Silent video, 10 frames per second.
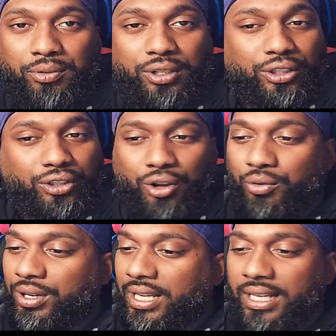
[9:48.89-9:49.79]
There's no
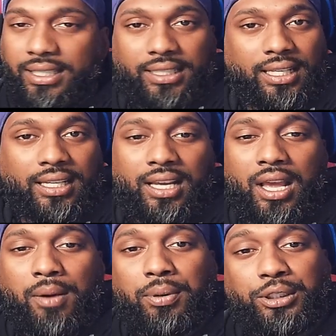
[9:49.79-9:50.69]
need to
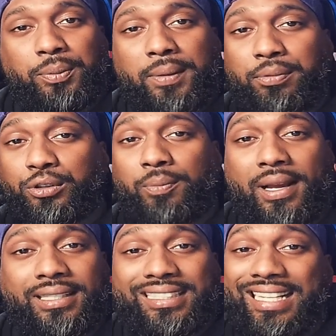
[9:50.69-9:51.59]
push people's
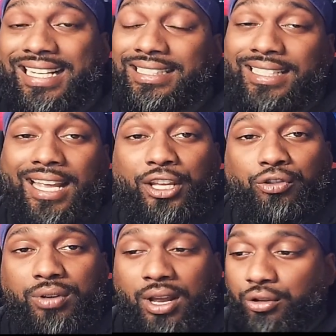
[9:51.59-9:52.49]
buttons because
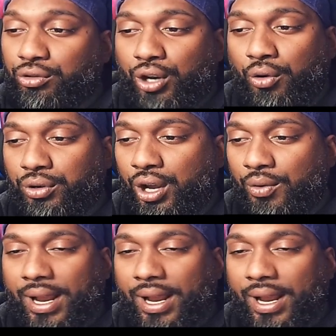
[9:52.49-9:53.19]
you don't know.